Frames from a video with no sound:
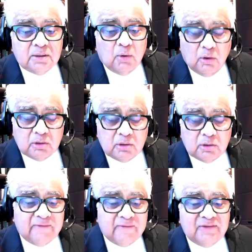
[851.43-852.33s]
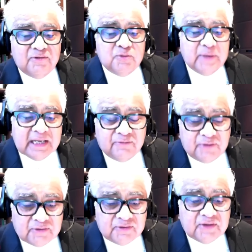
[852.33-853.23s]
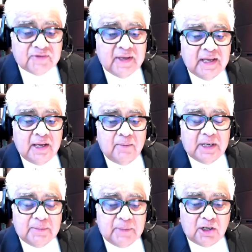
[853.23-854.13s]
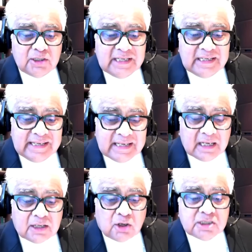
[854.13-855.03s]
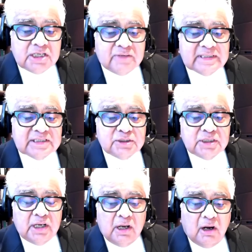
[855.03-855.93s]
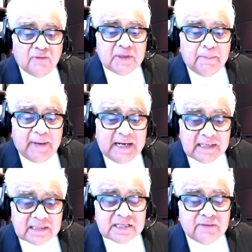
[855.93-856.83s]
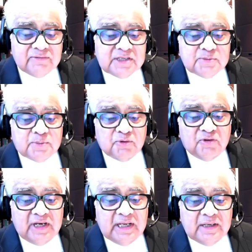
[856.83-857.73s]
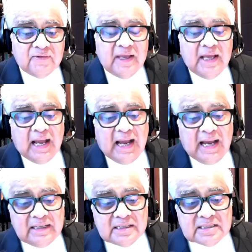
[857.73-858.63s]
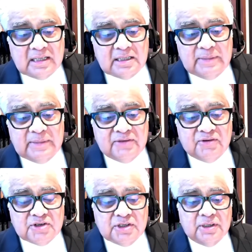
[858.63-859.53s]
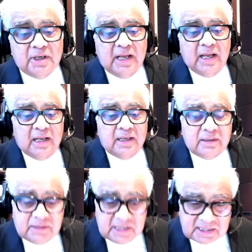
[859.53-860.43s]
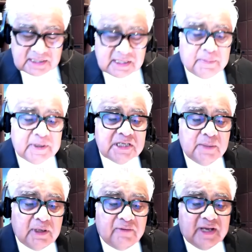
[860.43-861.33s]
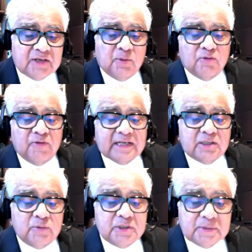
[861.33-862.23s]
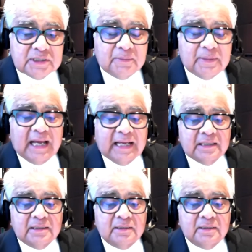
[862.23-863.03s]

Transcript: All those are ways which we can fix this. But, my lord, the legal consequence of the pendency of these proceedings and its ultimate decision, this is the principle of ex post facto which must apply.